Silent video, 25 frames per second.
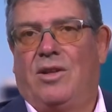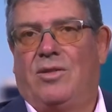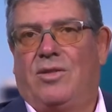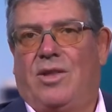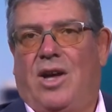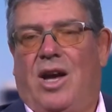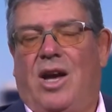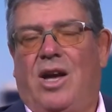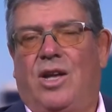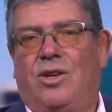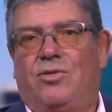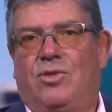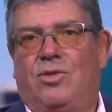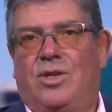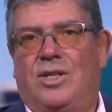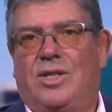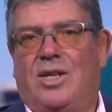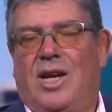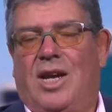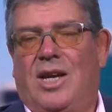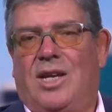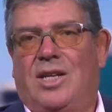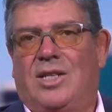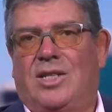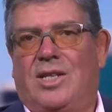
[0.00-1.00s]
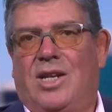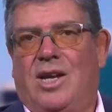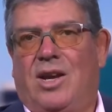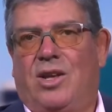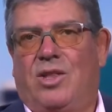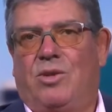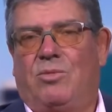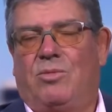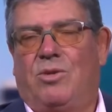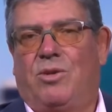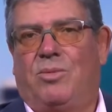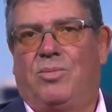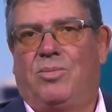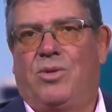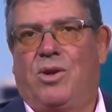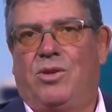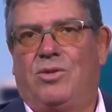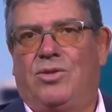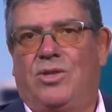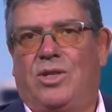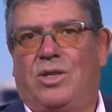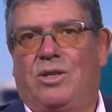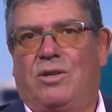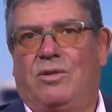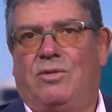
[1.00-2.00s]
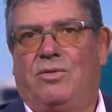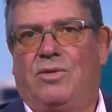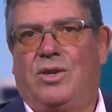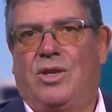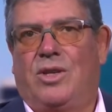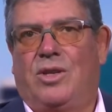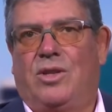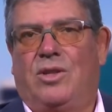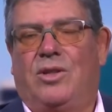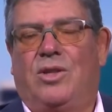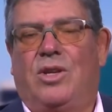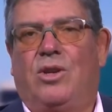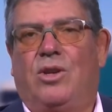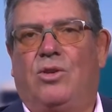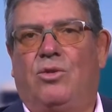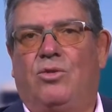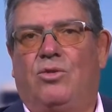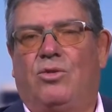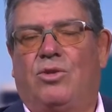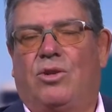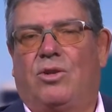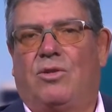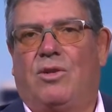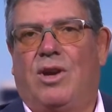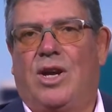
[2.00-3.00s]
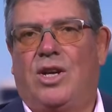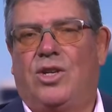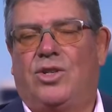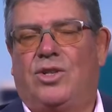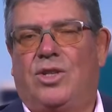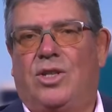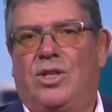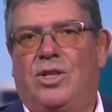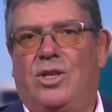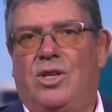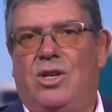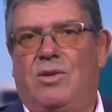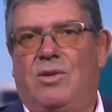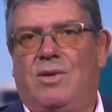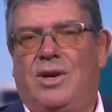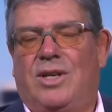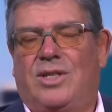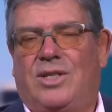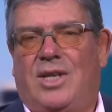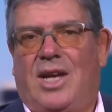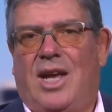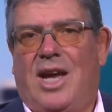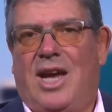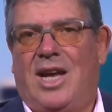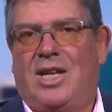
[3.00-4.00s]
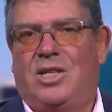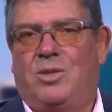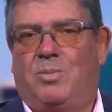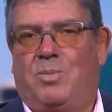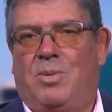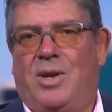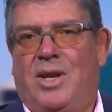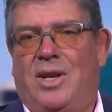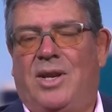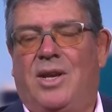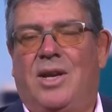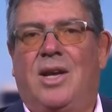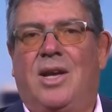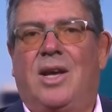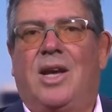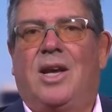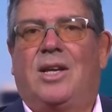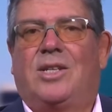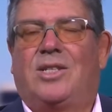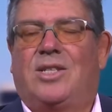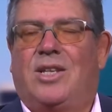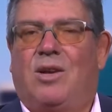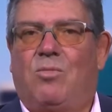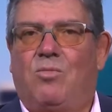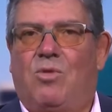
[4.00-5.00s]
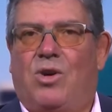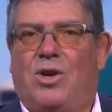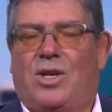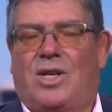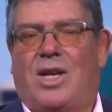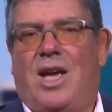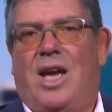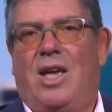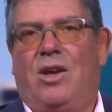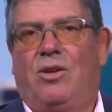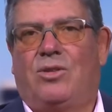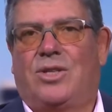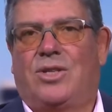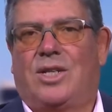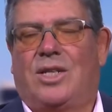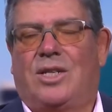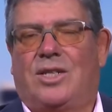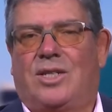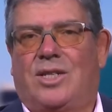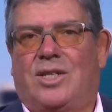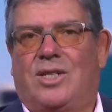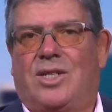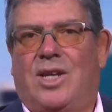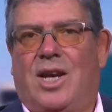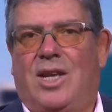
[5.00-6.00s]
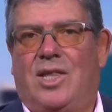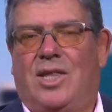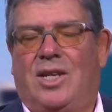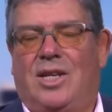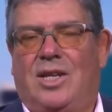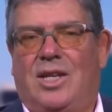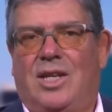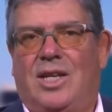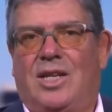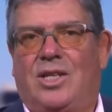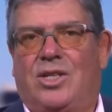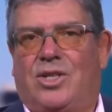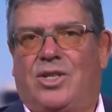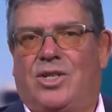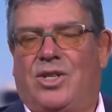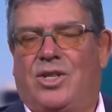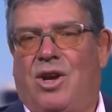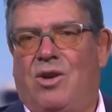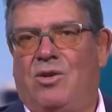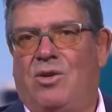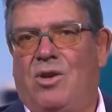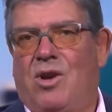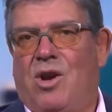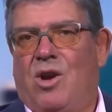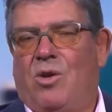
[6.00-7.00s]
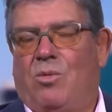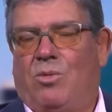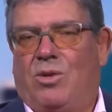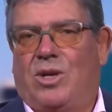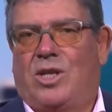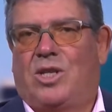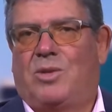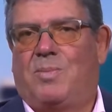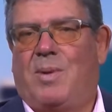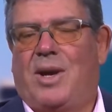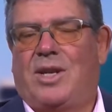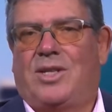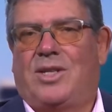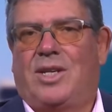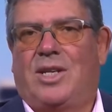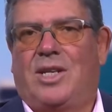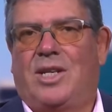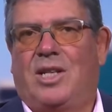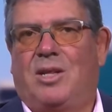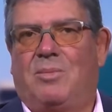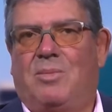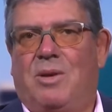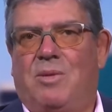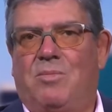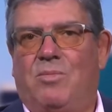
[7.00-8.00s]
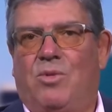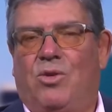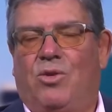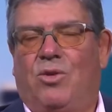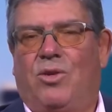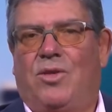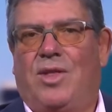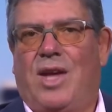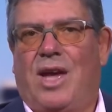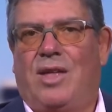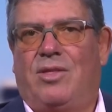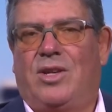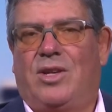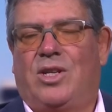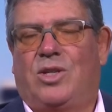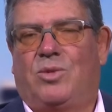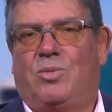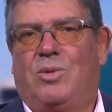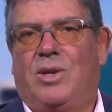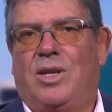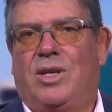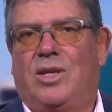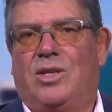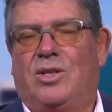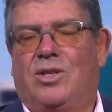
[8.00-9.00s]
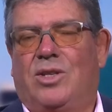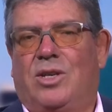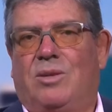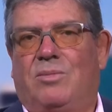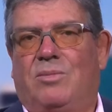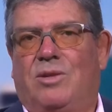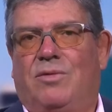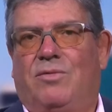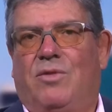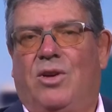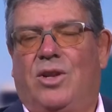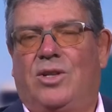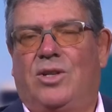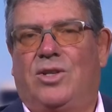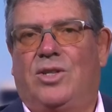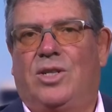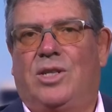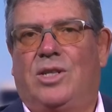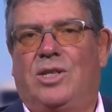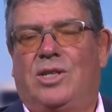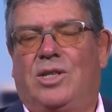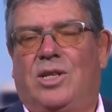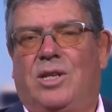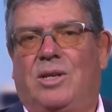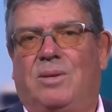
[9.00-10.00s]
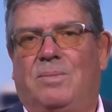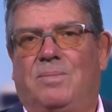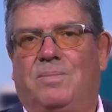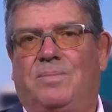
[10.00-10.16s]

100 days now that we're approaching of the inauguration in the US. It has been somewhat chaotic, to say the least. So we're expecting a little bit more of that this week in terms of volatility.